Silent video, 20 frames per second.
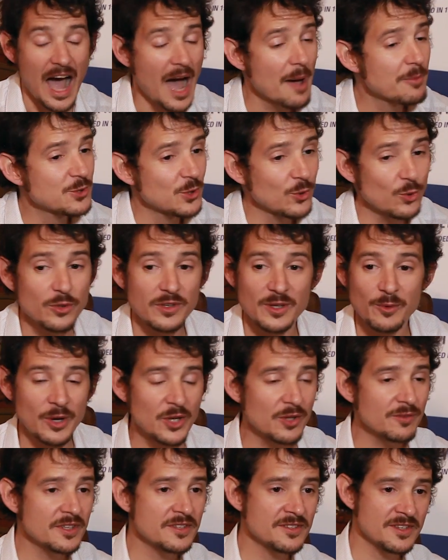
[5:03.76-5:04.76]
Absolutely. One
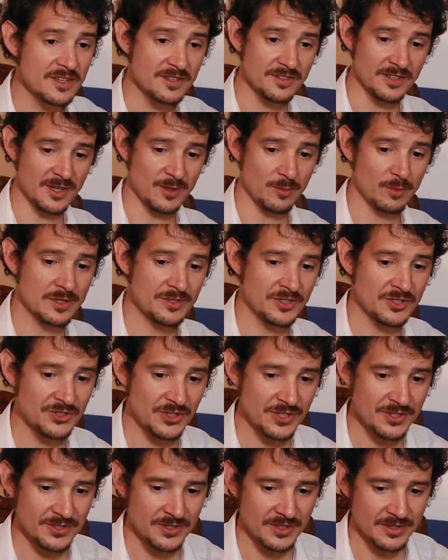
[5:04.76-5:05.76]
of the things that I will
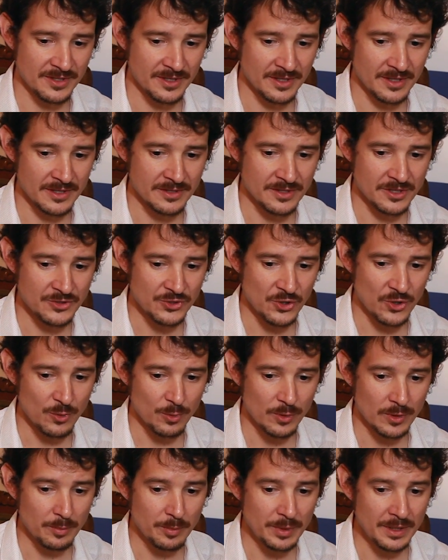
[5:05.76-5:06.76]
suggest in the, in the talk
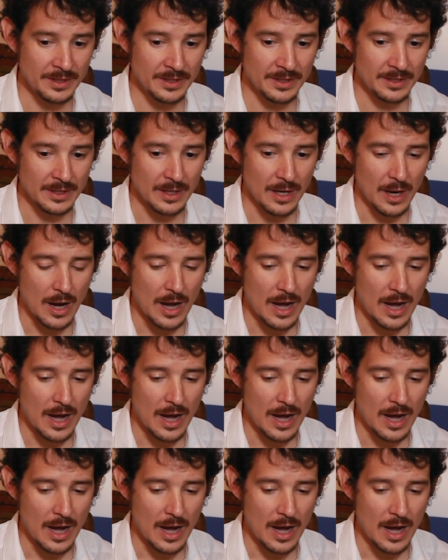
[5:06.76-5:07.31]
will be